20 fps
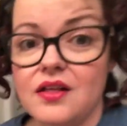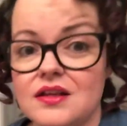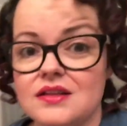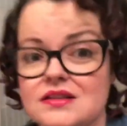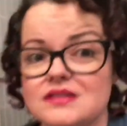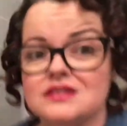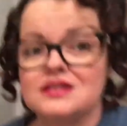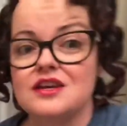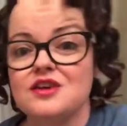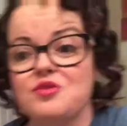let's
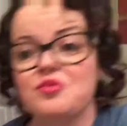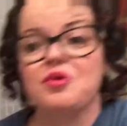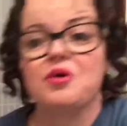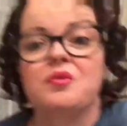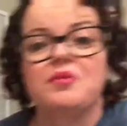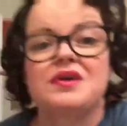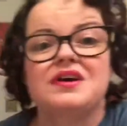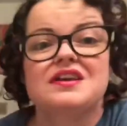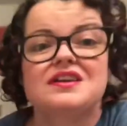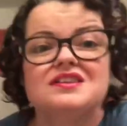see what
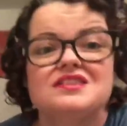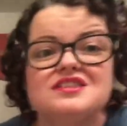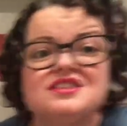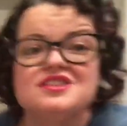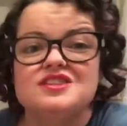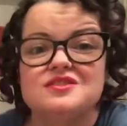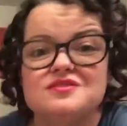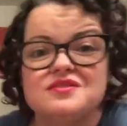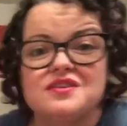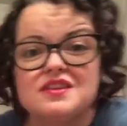we can
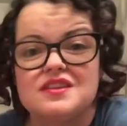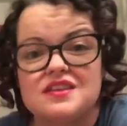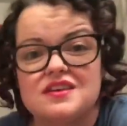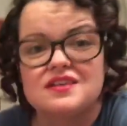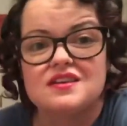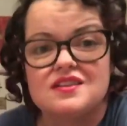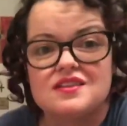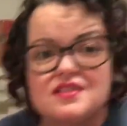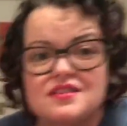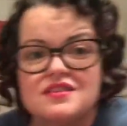do with
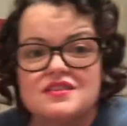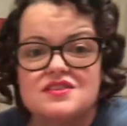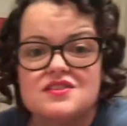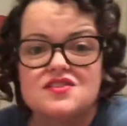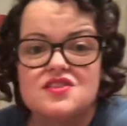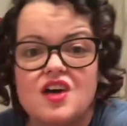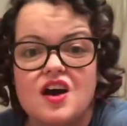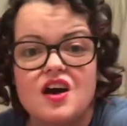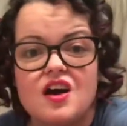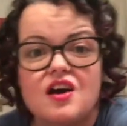it.
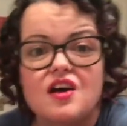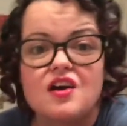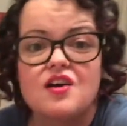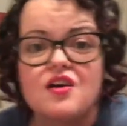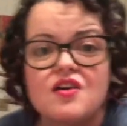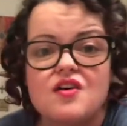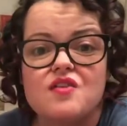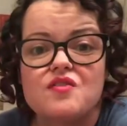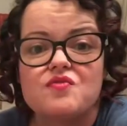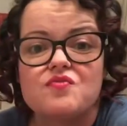
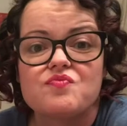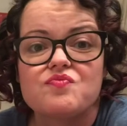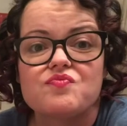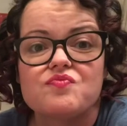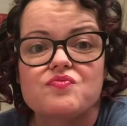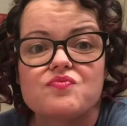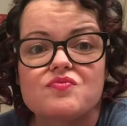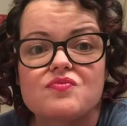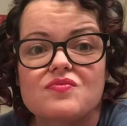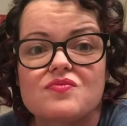So
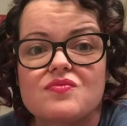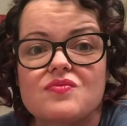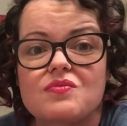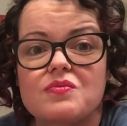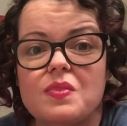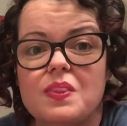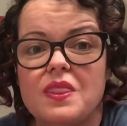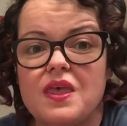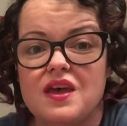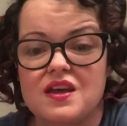
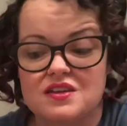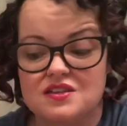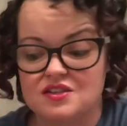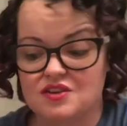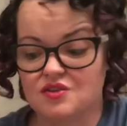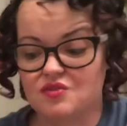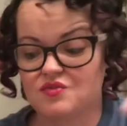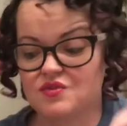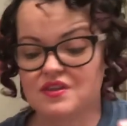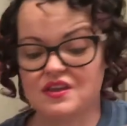I
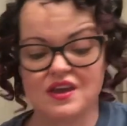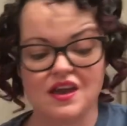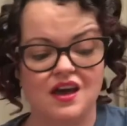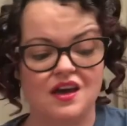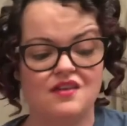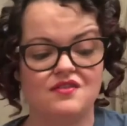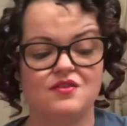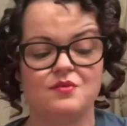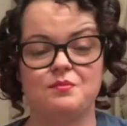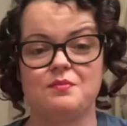don't really
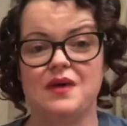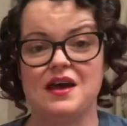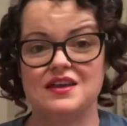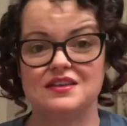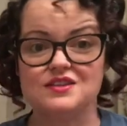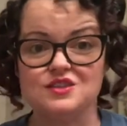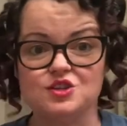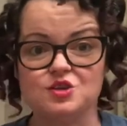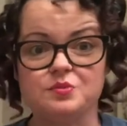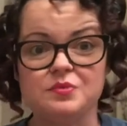have a
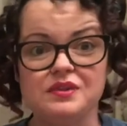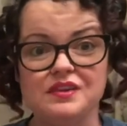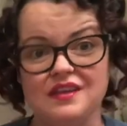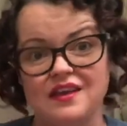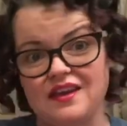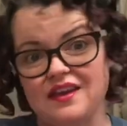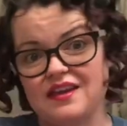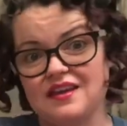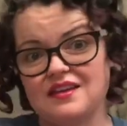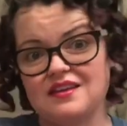master
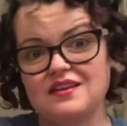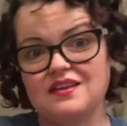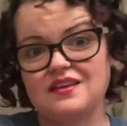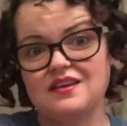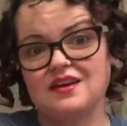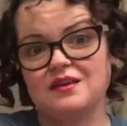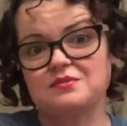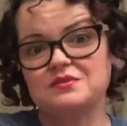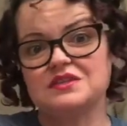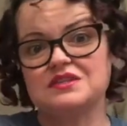plan.
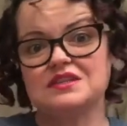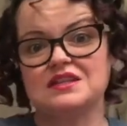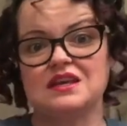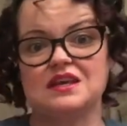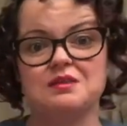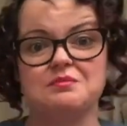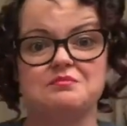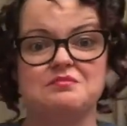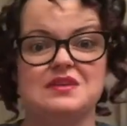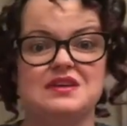I'm just gonna
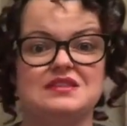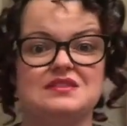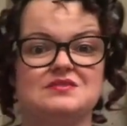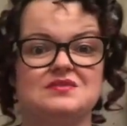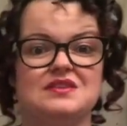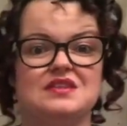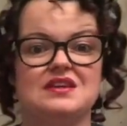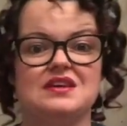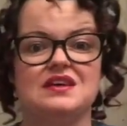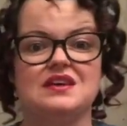mess
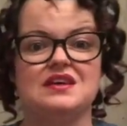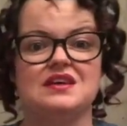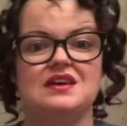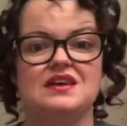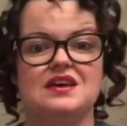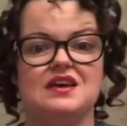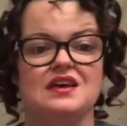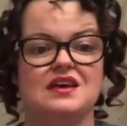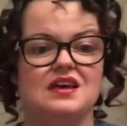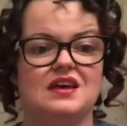with
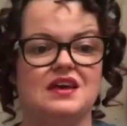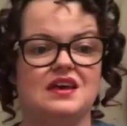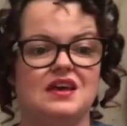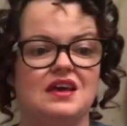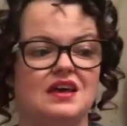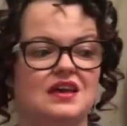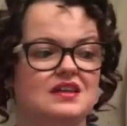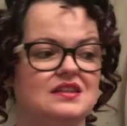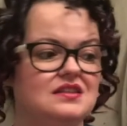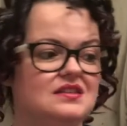it
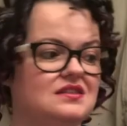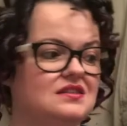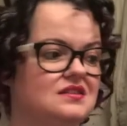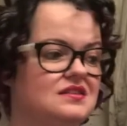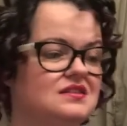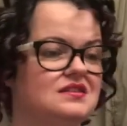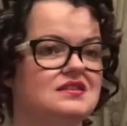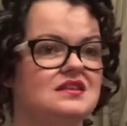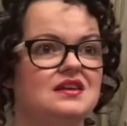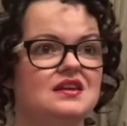and
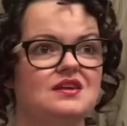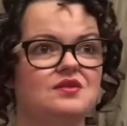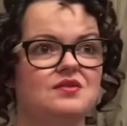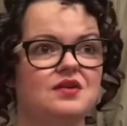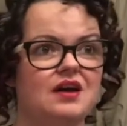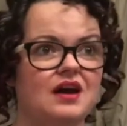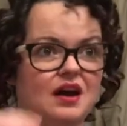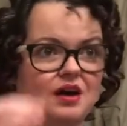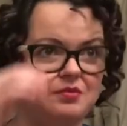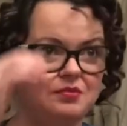see what
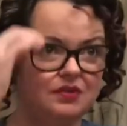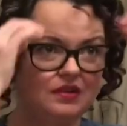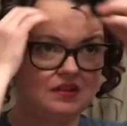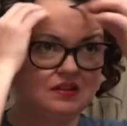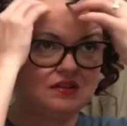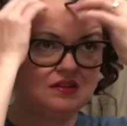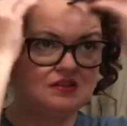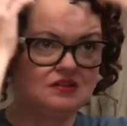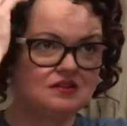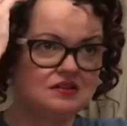
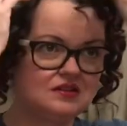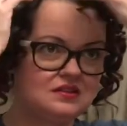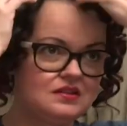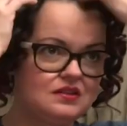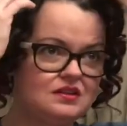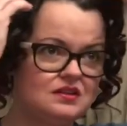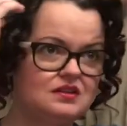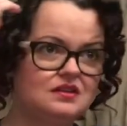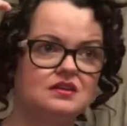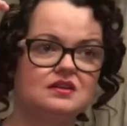happens.
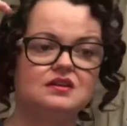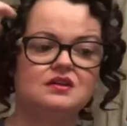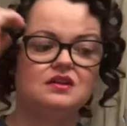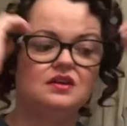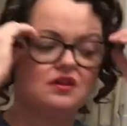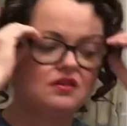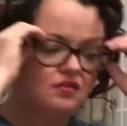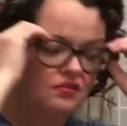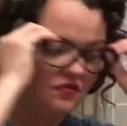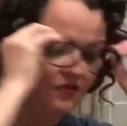
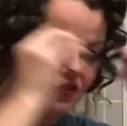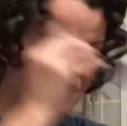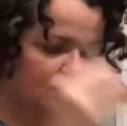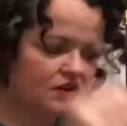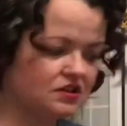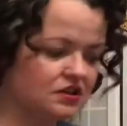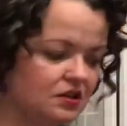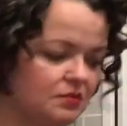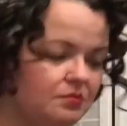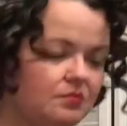
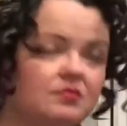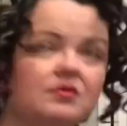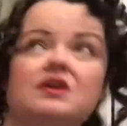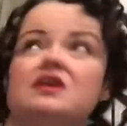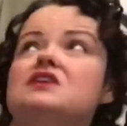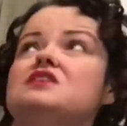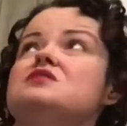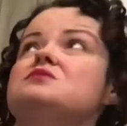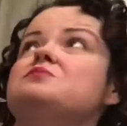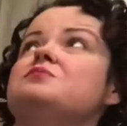First, I'm gonna
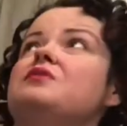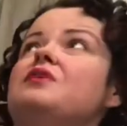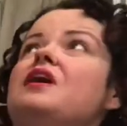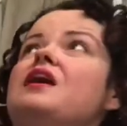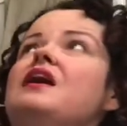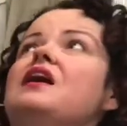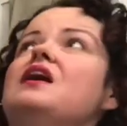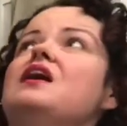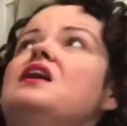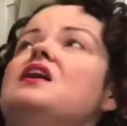
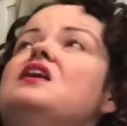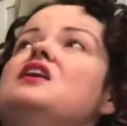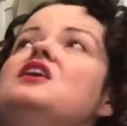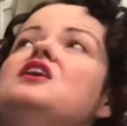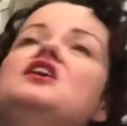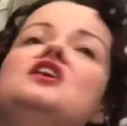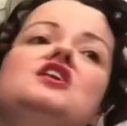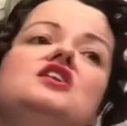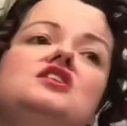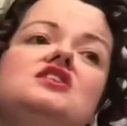spray
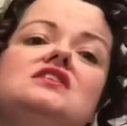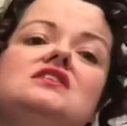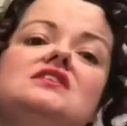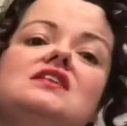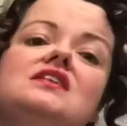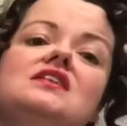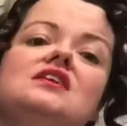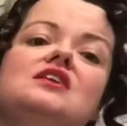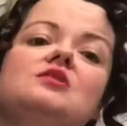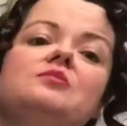just a
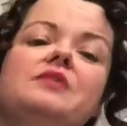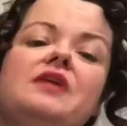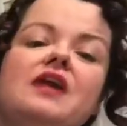little bit